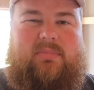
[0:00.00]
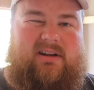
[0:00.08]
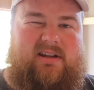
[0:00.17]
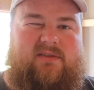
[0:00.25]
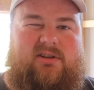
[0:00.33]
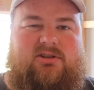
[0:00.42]
but
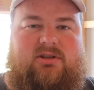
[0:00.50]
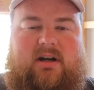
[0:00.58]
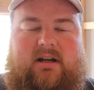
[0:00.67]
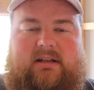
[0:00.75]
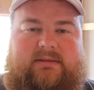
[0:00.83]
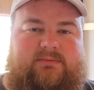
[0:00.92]
I'll give it a
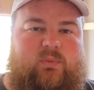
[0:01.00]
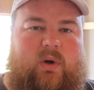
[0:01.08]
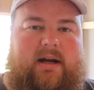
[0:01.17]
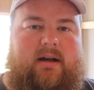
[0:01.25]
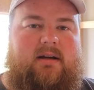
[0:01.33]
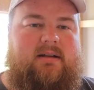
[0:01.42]
shot.
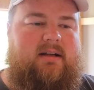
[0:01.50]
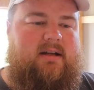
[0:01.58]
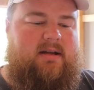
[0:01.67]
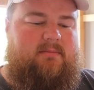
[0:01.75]
Why not?